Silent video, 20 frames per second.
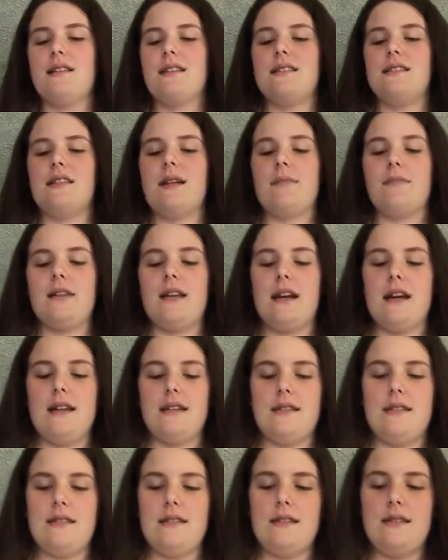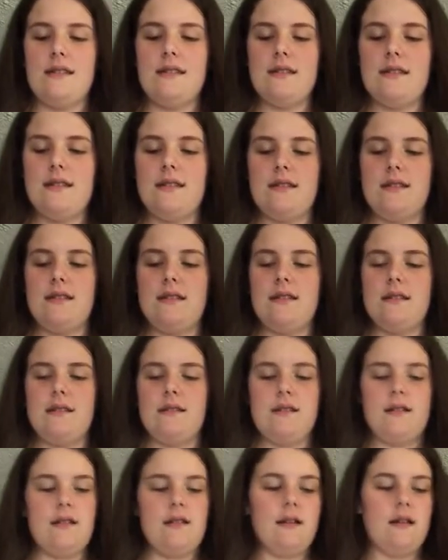stepdad's
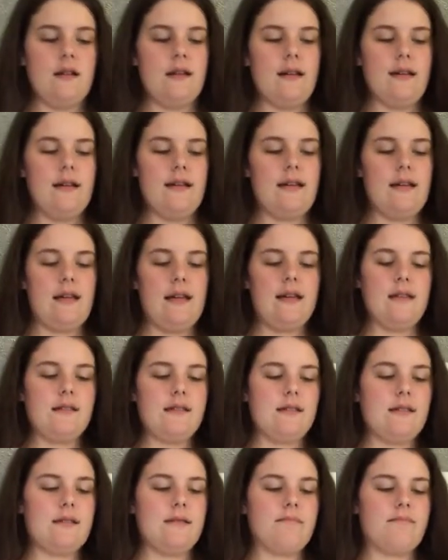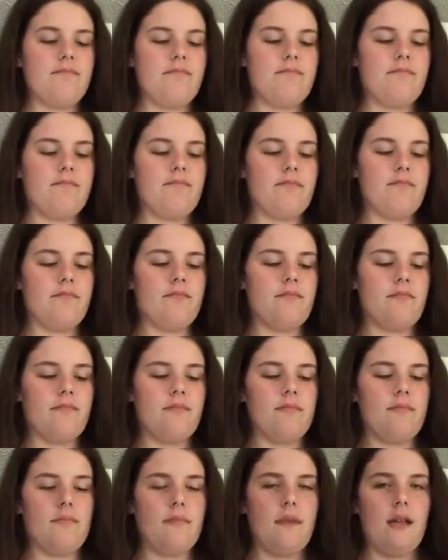niece.
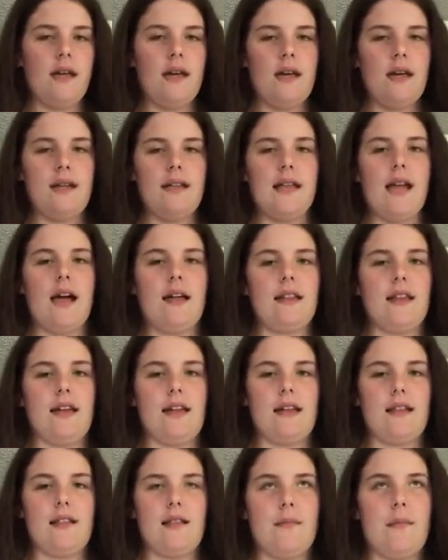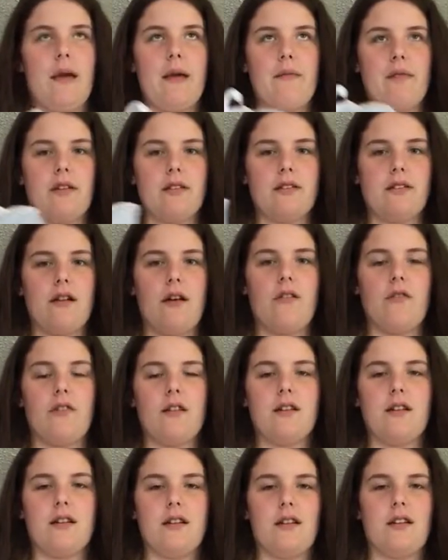Not like the baby itself
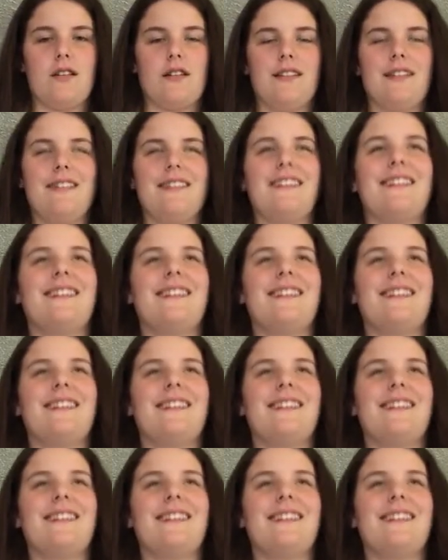hit her.